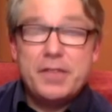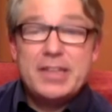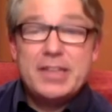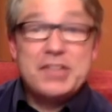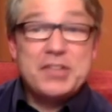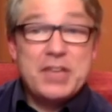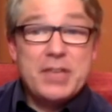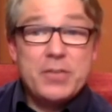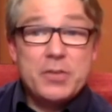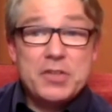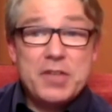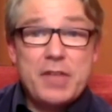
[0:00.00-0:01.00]

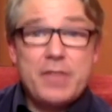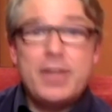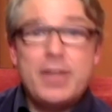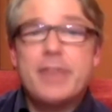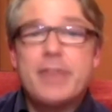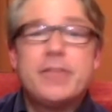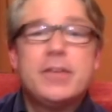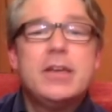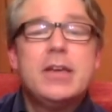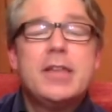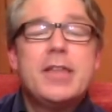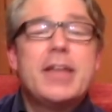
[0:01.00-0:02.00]
save-yourself life
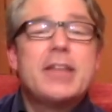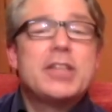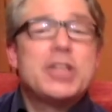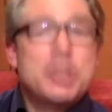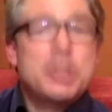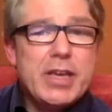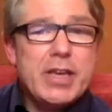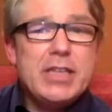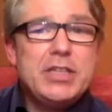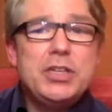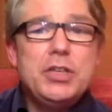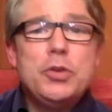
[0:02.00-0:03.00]
that is
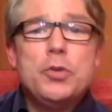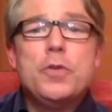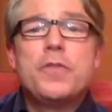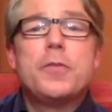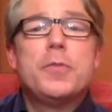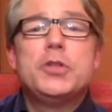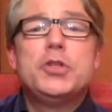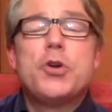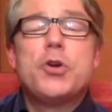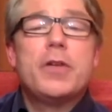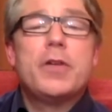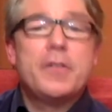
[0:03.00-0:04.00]
estranging you from the
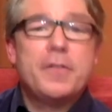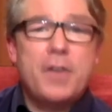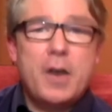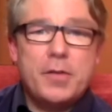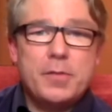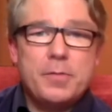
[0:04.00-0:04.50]
joy of the Father.